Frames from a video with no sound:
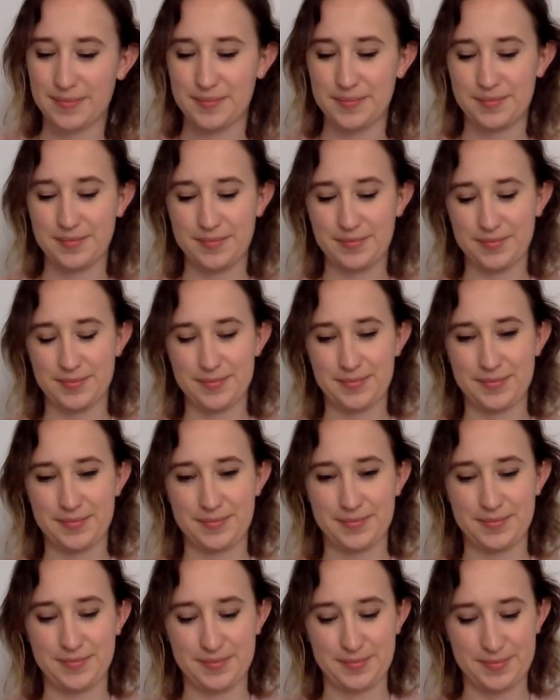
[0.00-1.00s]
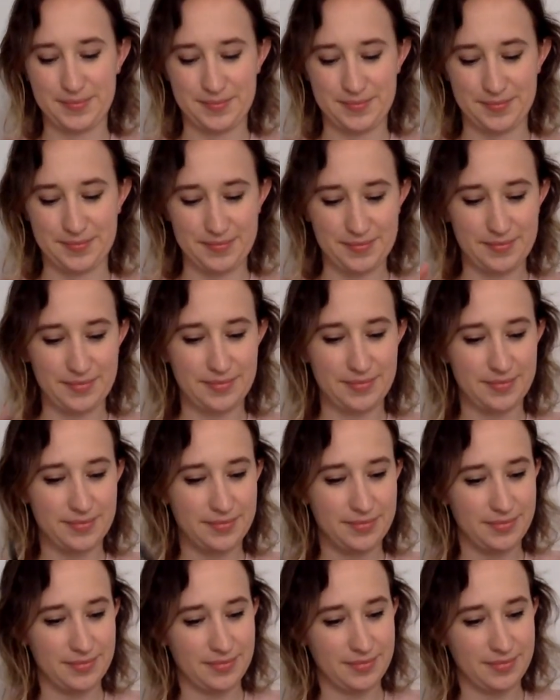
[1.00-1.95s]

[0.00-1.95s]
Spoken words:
(silence)